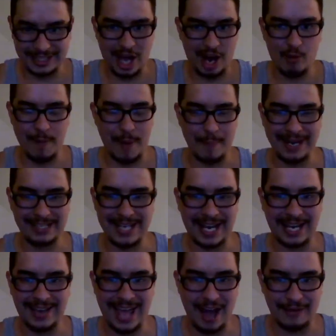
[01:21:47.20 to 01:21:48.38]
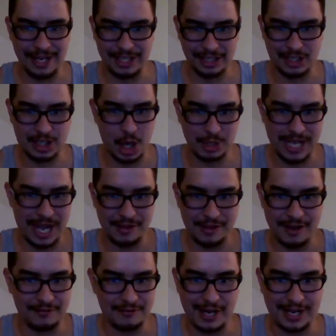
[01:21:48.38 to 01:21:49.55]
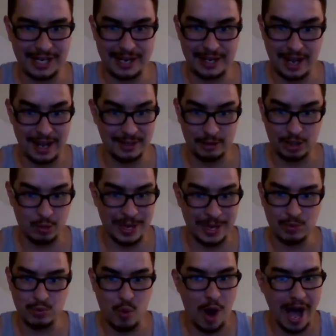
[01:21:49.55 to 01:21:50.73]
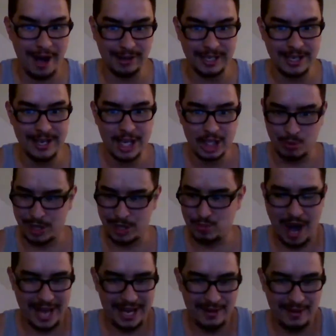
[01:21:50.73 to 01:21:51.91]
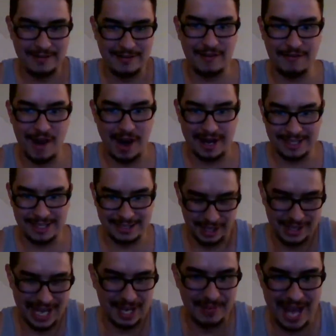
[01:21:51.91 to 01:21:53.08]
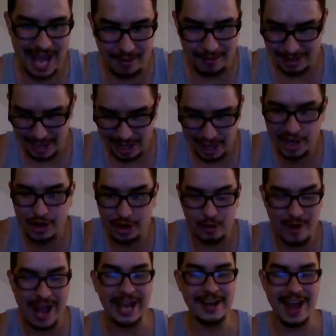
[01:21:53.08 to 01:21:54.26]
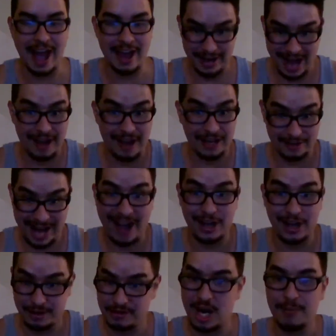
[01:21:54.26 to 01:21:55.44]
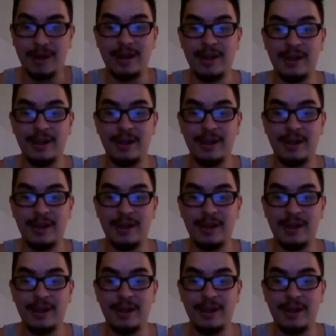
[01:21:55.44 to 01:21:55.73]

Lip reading: not worried about being taken down, he just goes out there and fucking swings wild. You don't give a fuck because you take him down, great. Now you're in trouble.